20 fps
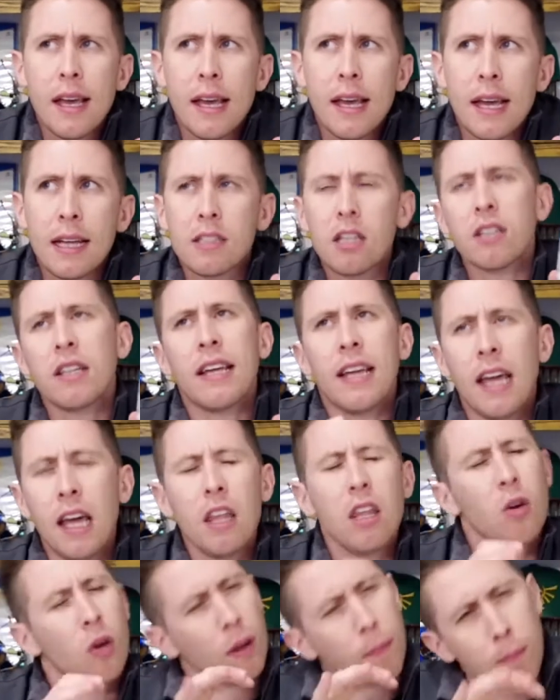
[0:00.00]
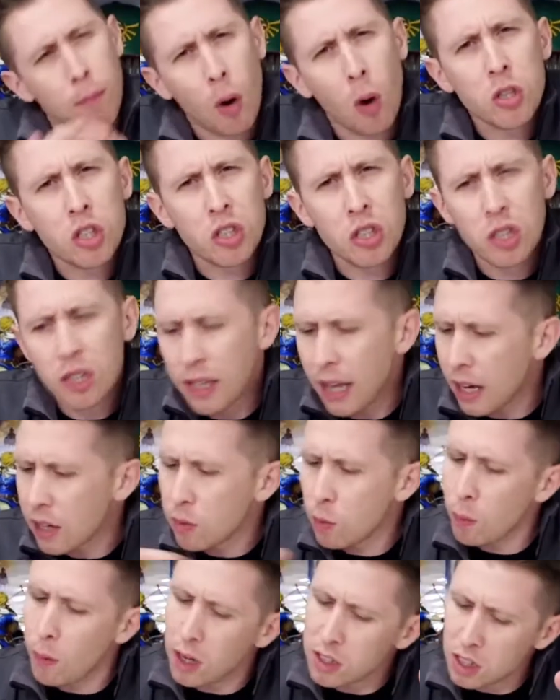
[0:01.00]
It doesn't hit you emotionally as
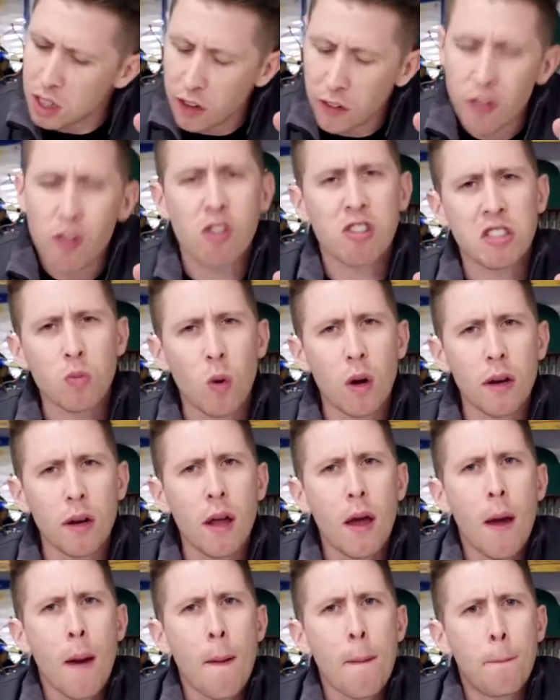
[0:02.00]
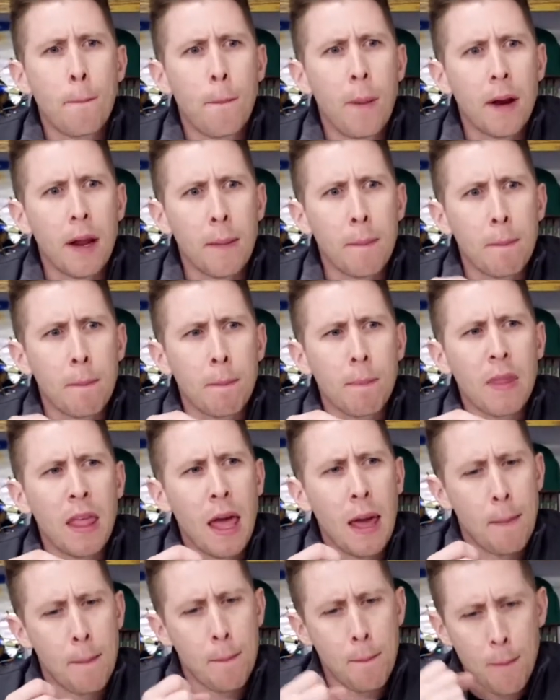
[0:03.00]
much as the first one, but
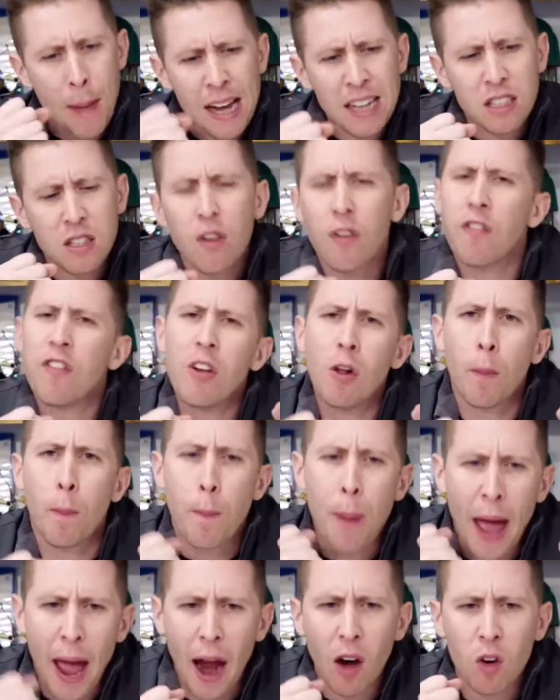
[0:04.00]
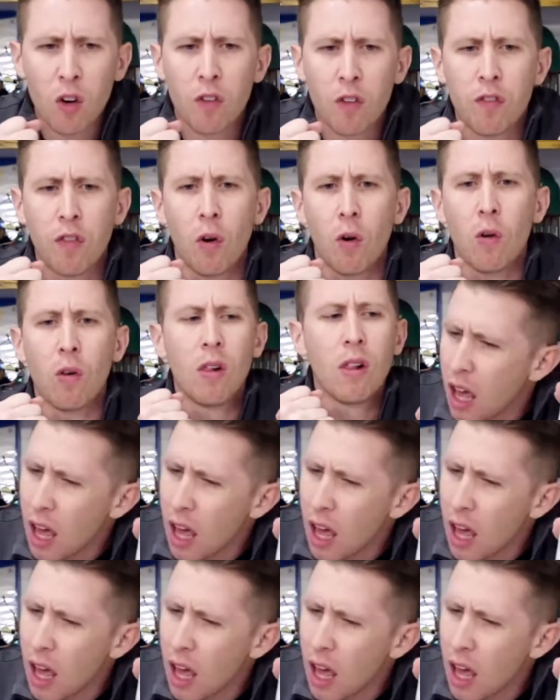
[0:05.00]
it makes you feel powerful.